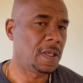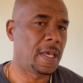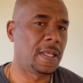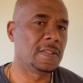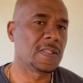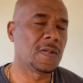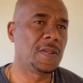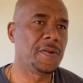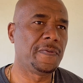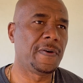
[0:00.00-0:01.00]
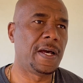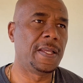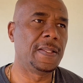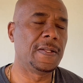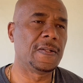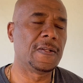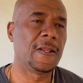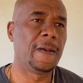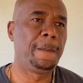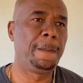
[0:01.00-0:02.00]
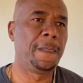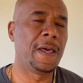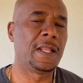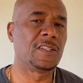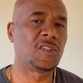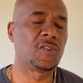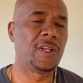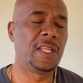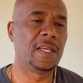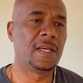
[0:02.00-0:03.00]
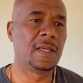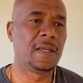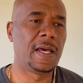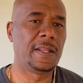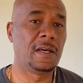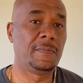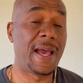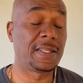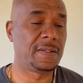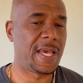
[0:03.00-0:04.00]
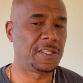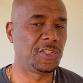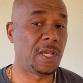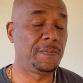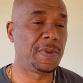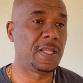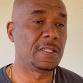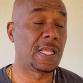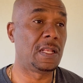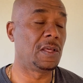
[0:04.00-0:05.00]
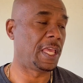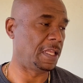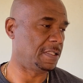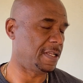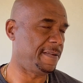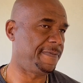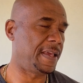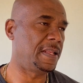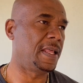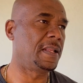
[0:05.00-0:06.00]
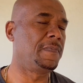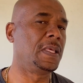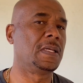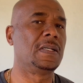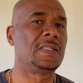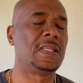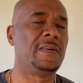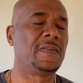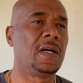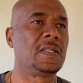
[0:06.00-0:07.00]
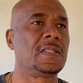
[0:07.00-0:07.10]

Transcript: And so you find that Australia are now back-to-back champions and looking to defend that because they've got,